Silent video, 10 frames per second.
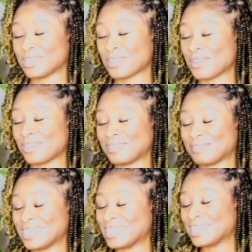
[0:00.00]

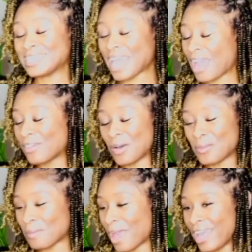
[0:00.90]
Just have an
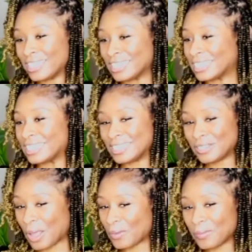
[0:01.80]
open mind. Just
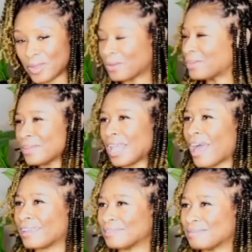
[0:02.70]
you go through a
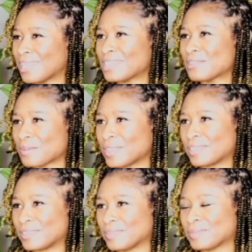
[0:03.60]
lot as
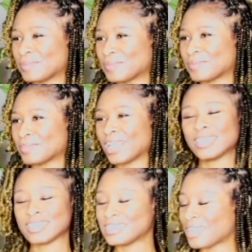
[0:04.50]
women. Not
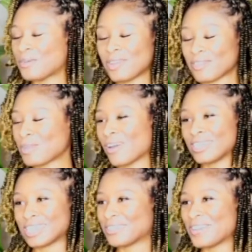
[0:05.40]
to take away from
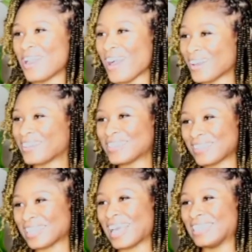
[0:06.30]
y'all, because I know y'all go
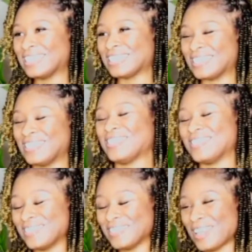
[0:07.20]
through a lot
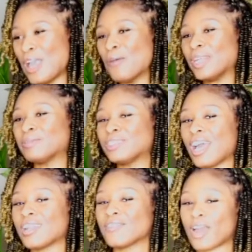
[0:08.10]
too. But I'm
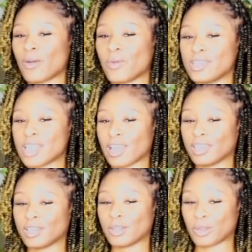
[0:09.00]
trying to find ways I
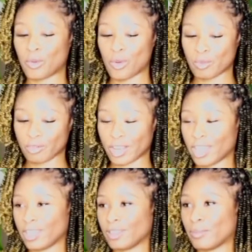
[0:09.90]
can
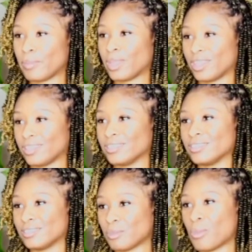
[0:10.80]
incorporate men
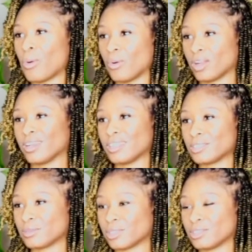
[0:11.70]
more
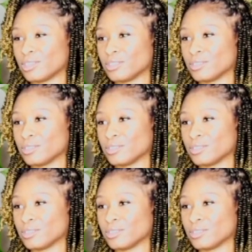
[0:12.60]
as well too.